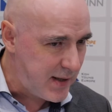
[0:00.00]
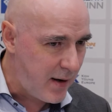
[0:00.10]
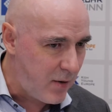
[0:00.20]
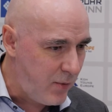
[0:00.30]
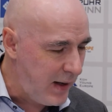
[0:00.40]
that
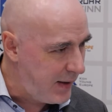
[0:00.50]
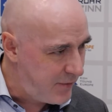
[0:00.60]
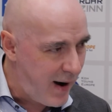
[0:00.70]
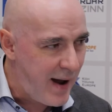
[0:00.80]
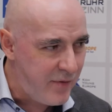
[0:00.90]
are really
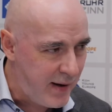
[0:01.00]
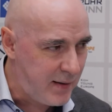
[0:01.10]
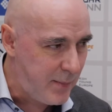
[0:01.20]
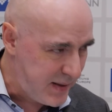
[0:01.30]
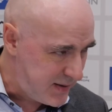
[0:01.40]
driving
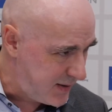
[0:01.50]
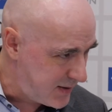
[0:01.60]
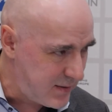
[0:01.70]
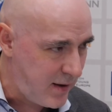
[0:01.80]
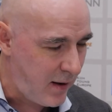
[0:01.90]
the
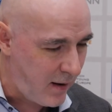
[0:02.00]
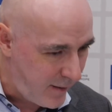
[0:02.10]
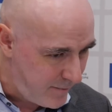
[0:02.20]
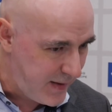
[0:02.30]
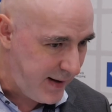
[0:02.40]
business
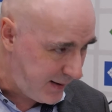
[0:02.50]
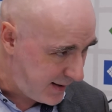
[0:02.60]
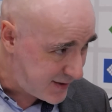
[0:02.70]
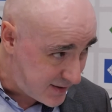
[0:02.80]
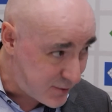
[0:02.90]

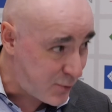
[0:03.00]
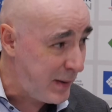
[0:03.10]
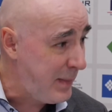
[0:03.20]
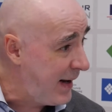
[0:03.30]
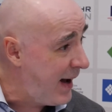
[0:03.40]

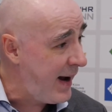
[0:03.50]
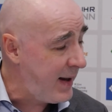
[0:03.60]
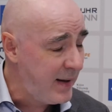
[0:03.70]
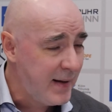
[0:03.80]
extremely high.